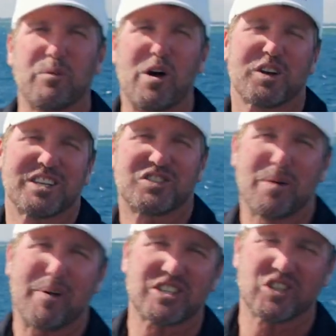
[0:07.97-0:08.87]
welcome to
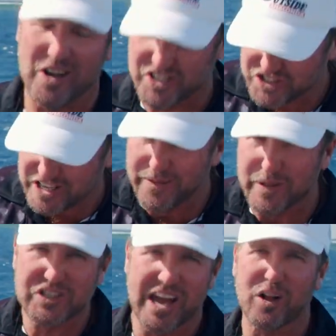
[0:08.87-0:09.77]
Step Outside. Just getting
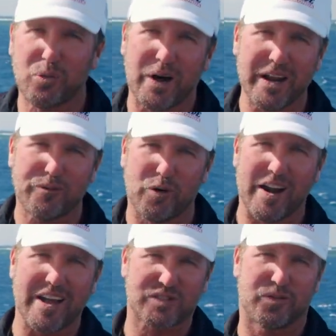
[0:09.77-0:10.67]
the tackle ready for our
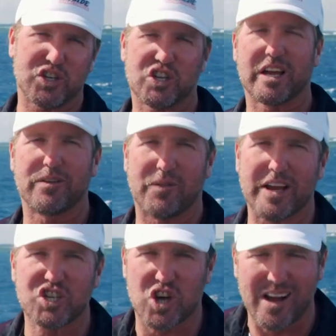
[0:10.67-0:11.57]
next fishing
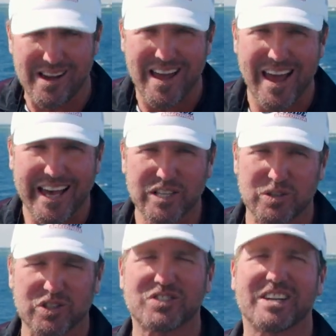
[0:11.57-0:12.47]
adventure. Here's
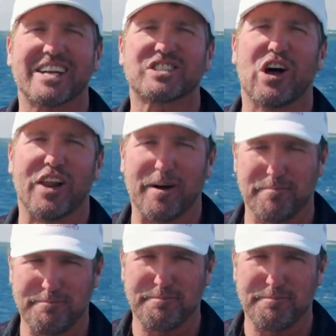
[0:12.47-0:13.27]
what's on today's lineup.